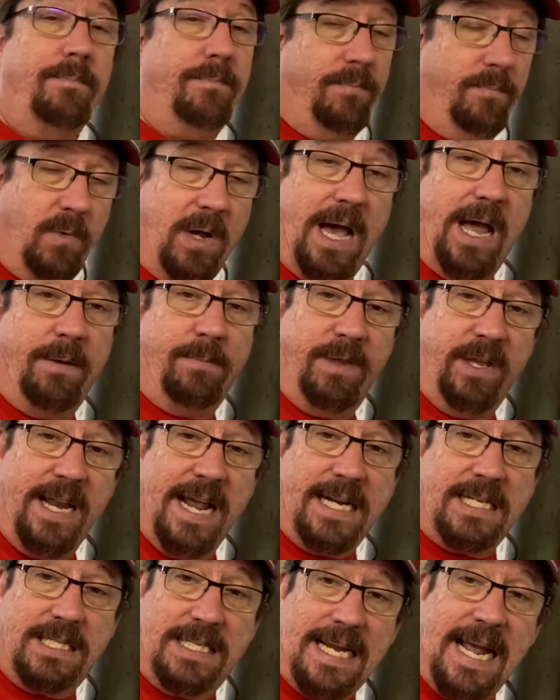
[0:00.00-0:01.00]
Got them the
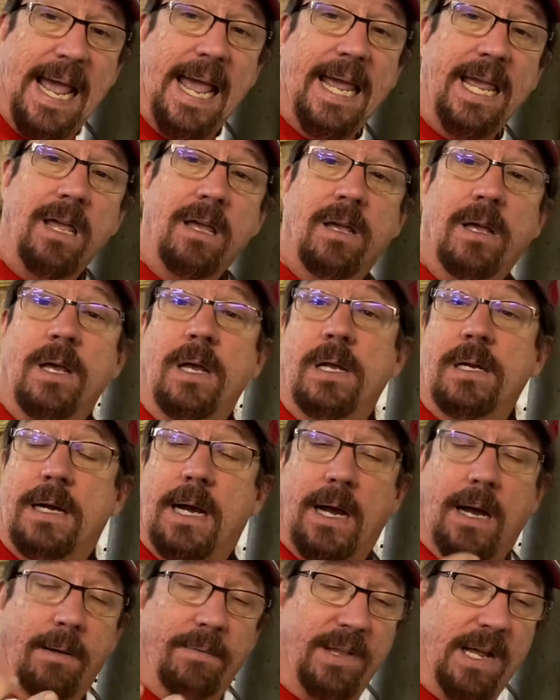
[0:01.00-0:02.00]
next day.
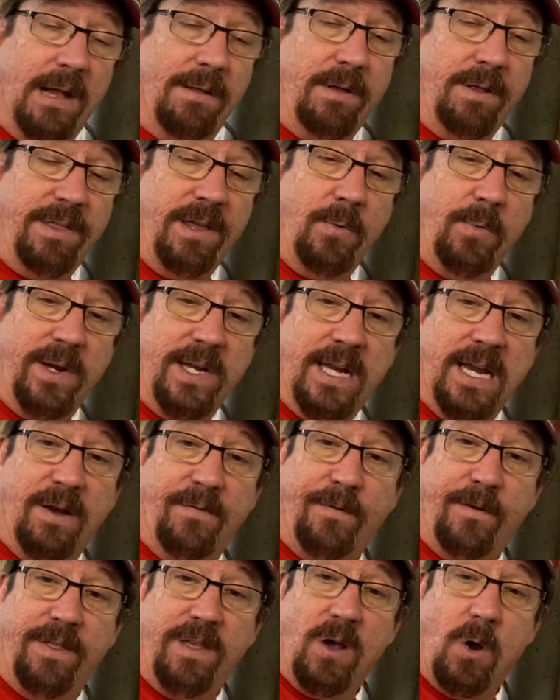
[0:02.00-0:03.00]
The other thing we need
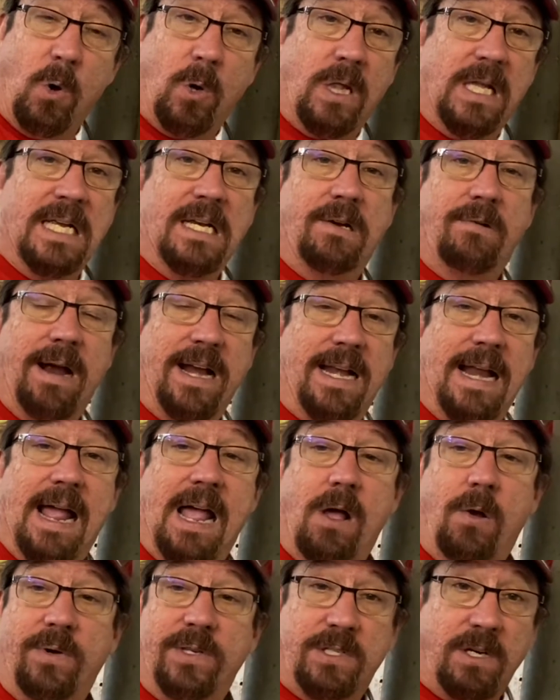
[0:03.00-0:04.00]
for the Oakland right
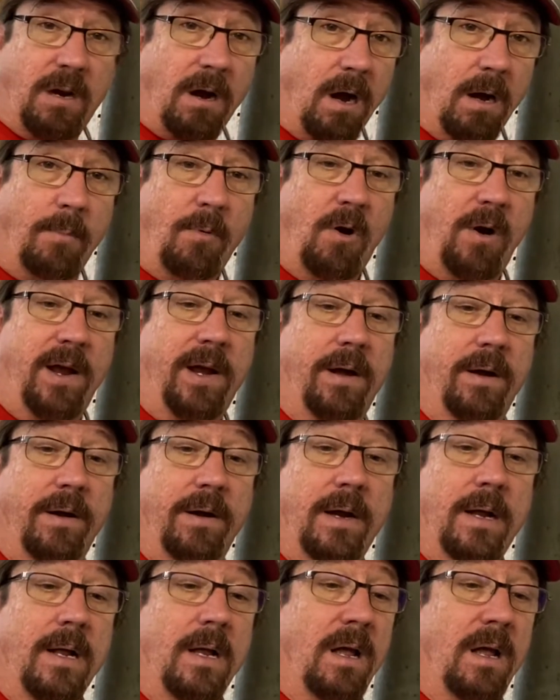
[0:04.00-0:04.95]
now is a carburetor.